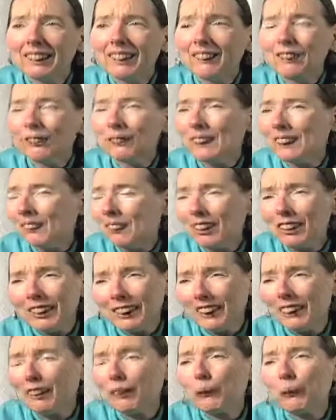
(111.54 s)
They're
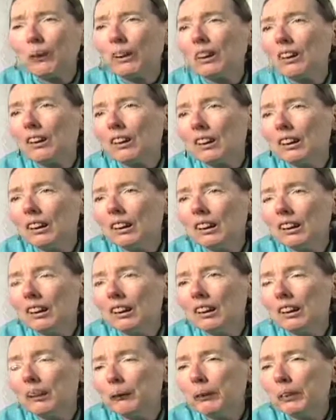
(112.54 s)
stuck somewhere
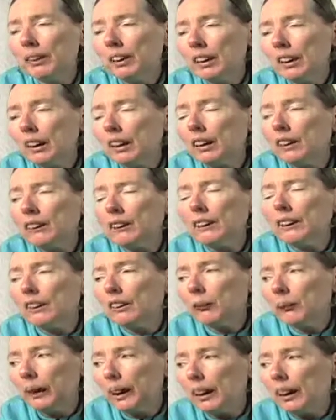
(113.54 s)
but yet
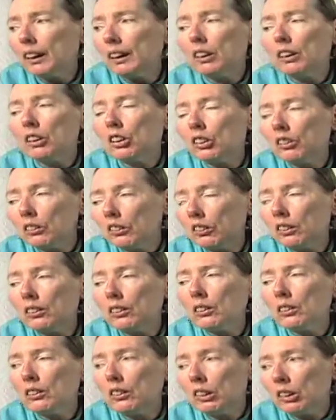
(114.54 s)
they manage
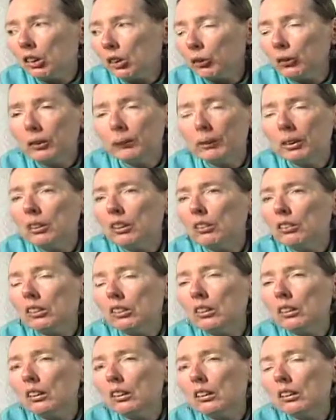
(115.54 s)
to contribute
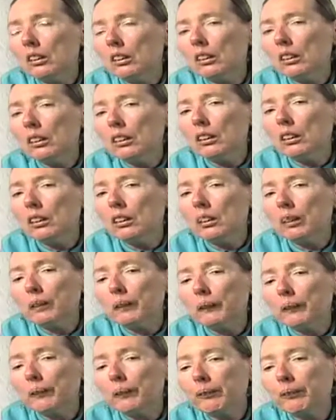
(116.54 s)

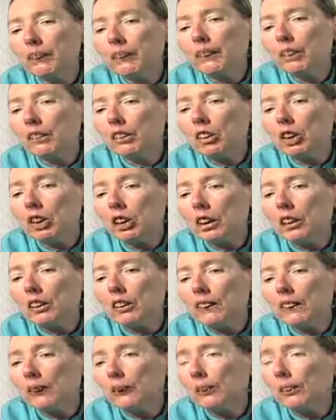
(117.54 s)
um, to
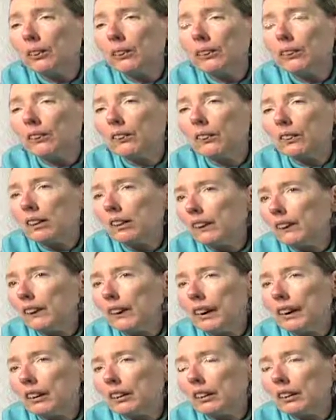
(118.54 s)
changing the world, and
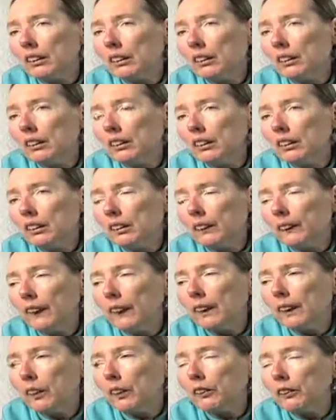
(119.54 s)
that
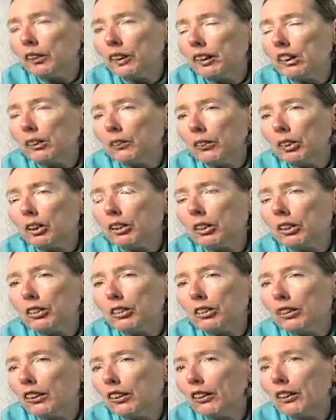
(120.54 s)
that ought to give
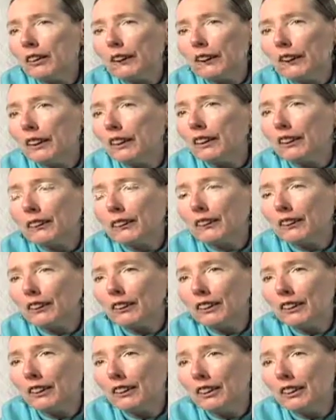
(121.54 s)
heart to all the other